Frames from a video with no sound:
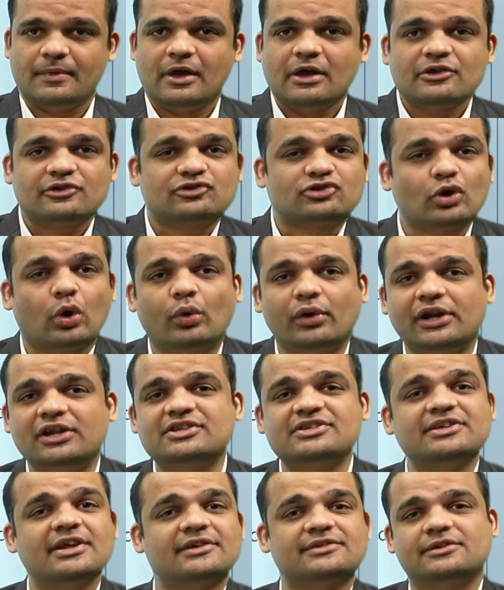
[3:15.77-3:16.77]
storage
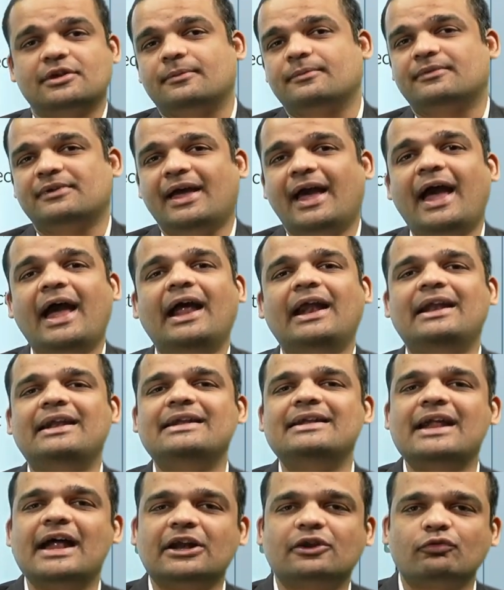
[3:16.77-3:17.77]
systems,
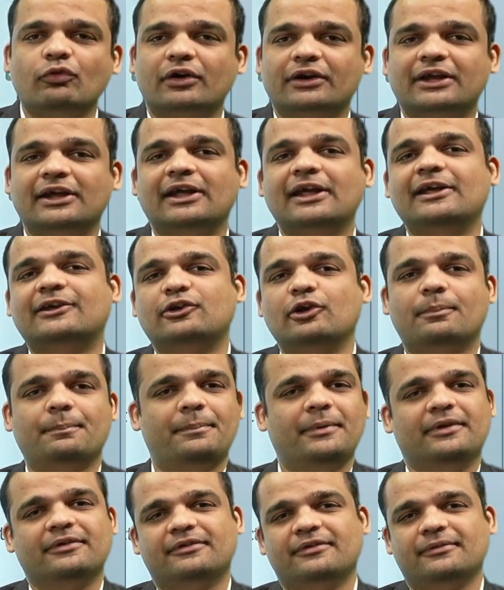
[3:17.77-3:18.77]
and networking
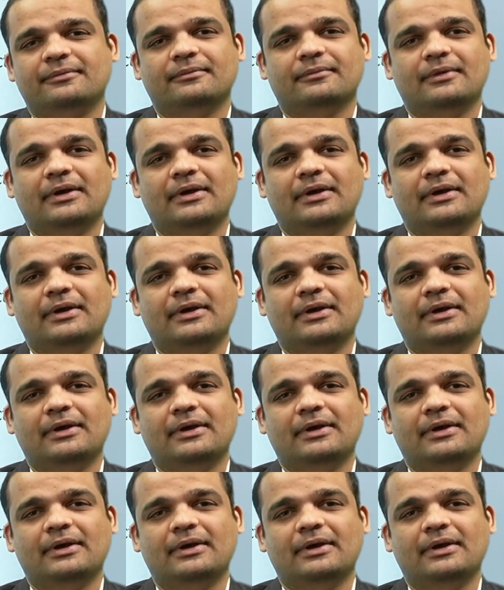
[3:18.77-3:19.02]
equipments